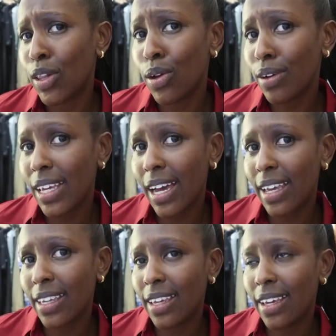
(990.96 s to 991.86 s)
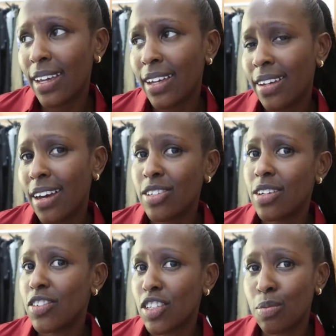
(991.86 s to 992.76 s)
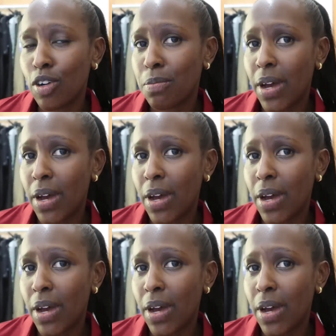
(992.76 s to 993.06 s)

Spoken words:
low-key high-key, I should have just bought